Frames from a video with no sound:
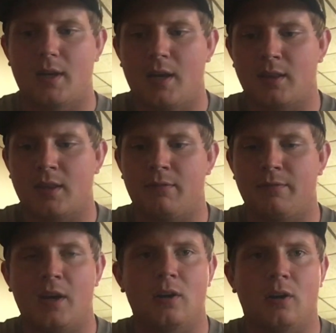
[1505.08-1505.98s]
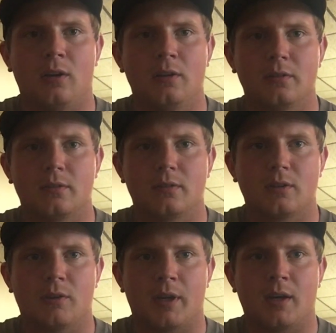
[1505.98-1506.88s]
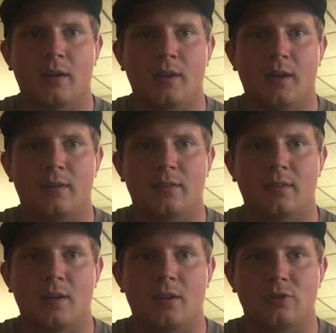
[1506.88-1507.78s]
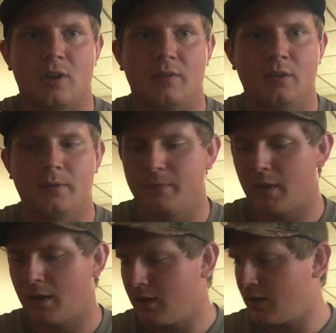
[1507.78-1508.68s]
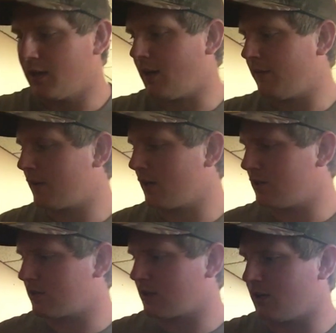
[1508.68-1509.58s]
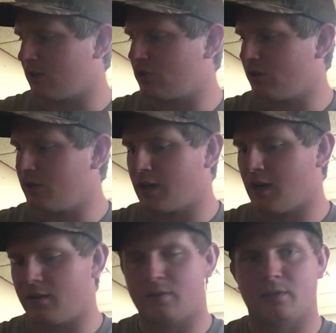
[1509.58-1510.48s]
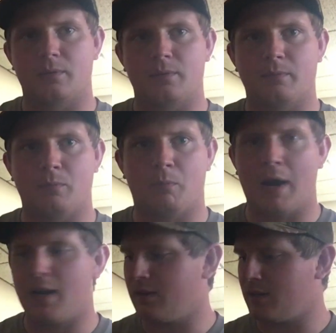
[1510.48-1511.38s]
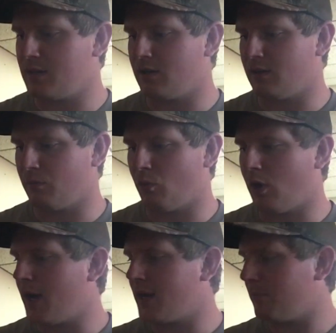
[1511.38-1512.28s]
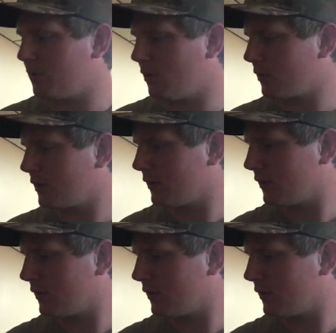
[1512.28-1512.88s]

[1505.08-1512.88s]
at the ferrule going into that steel shovel, and I figured I'd just kind of show you guys my idea on why it broke.